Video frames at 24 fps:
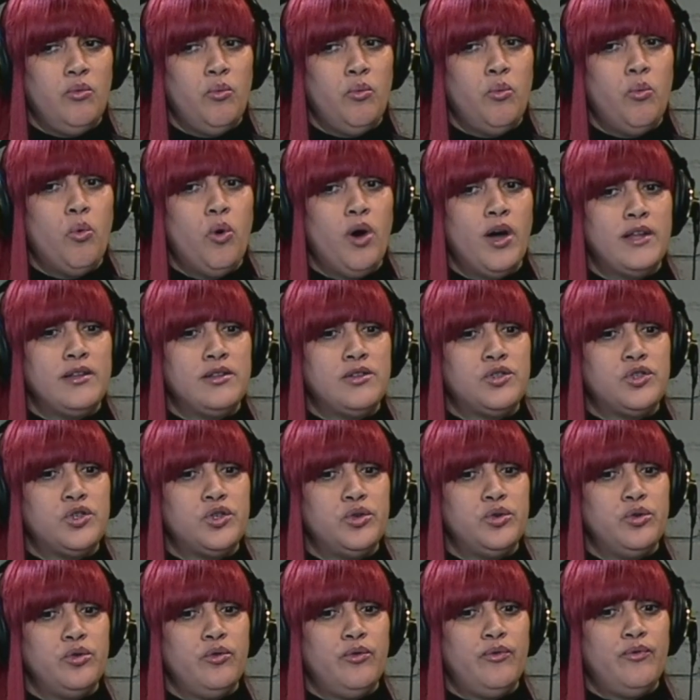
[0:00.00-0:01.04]
want
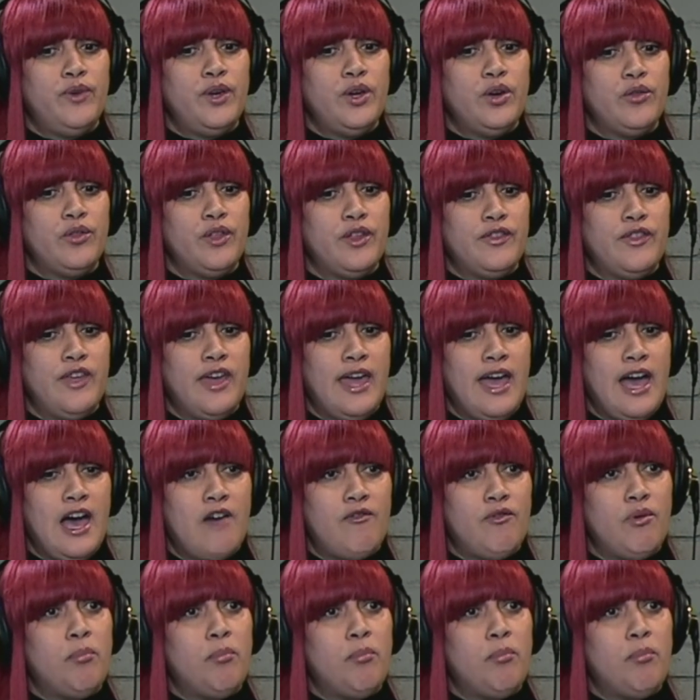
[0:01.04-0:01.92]
to feel that they have a